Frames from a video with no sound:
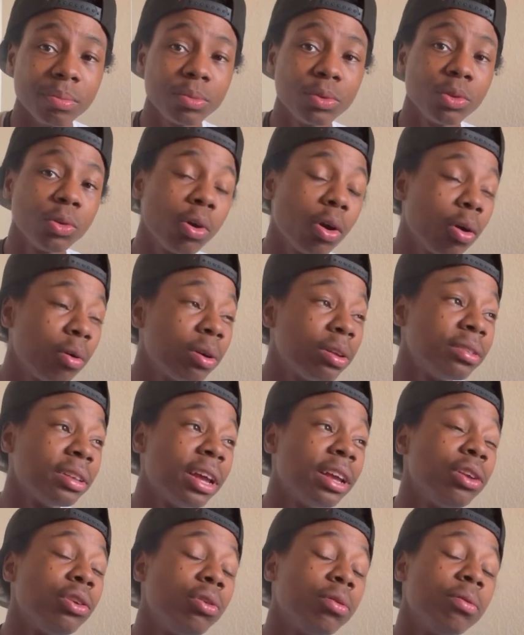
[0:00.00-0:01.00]
You always
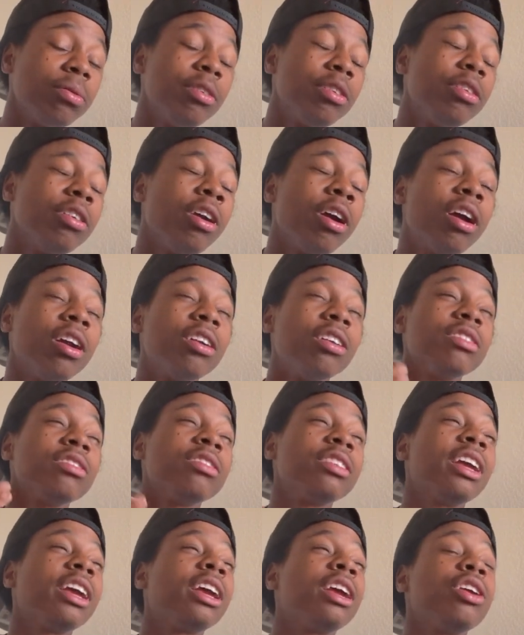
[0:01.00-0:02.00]
have, you, you
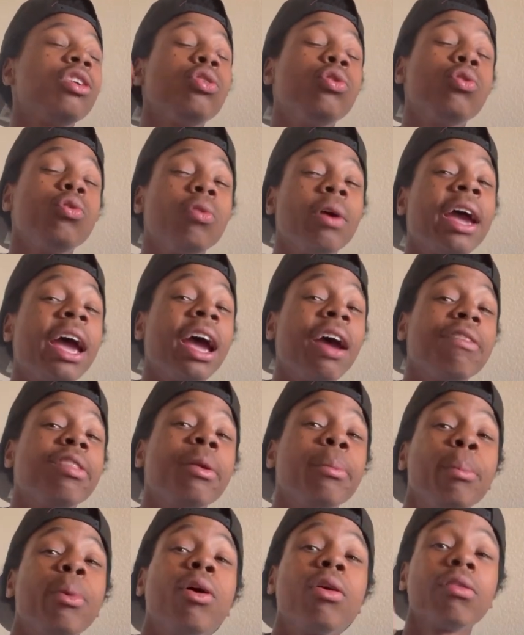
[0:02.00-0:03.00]
understand, you have
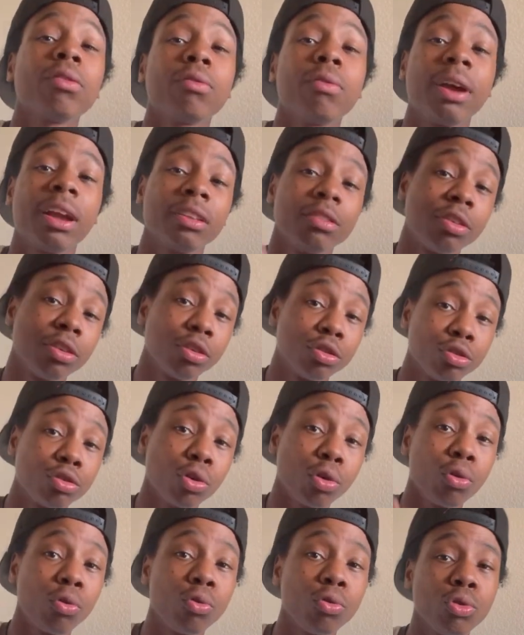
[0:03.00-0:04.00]
the birthright to
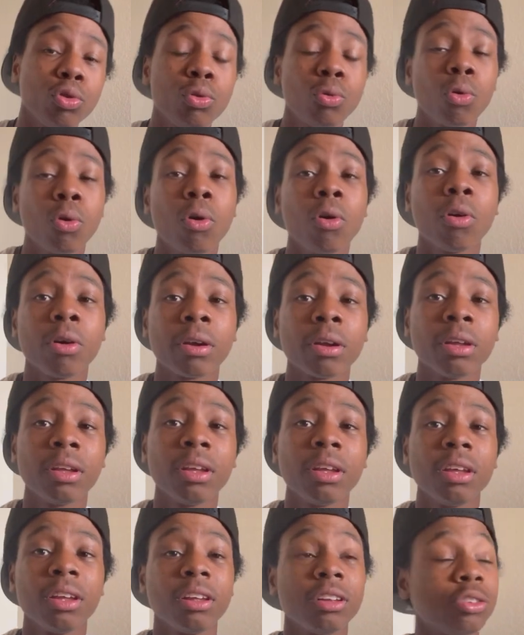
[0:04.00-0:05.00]
control who you are,
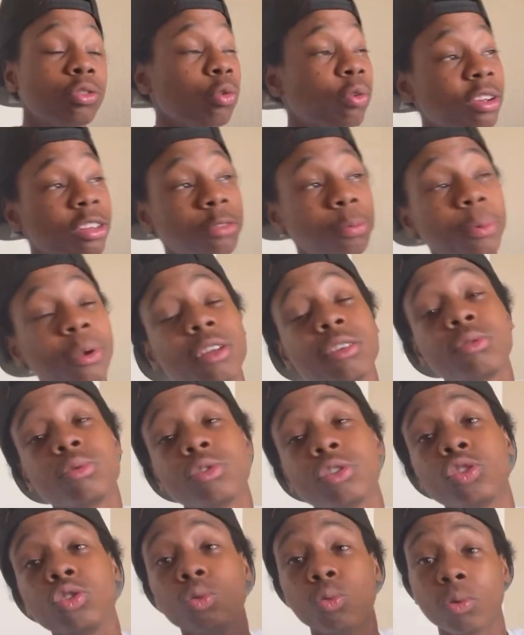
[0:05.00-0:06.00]
to experience
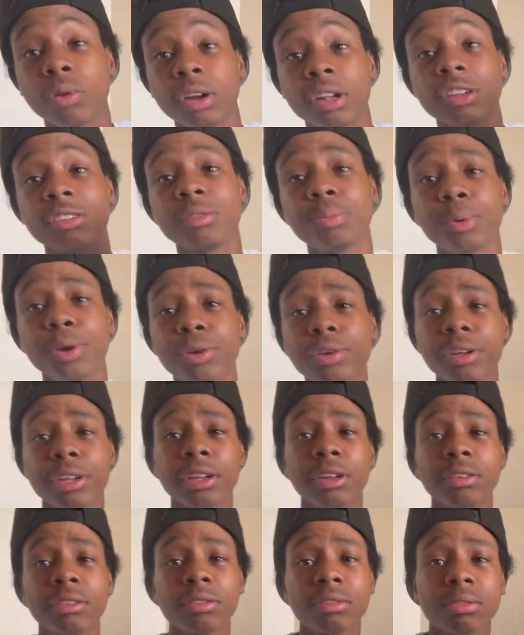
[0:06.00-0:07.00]
what you want to
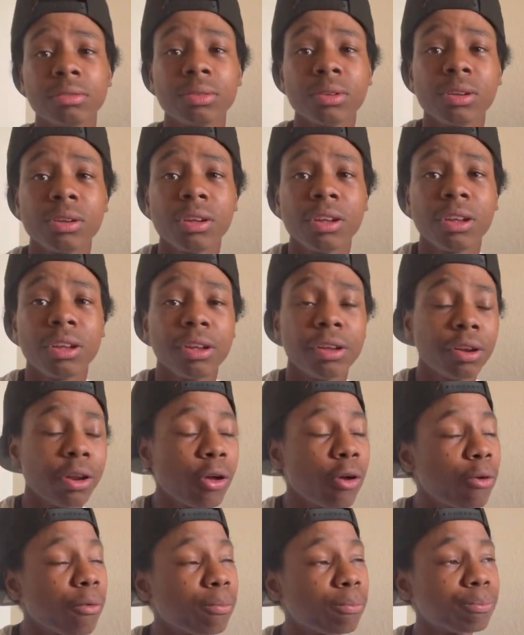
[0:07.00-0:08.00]
experience, you
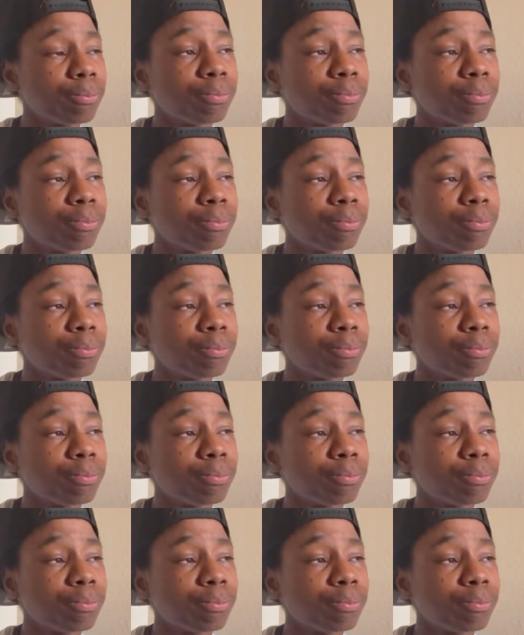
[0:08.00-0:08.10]
know?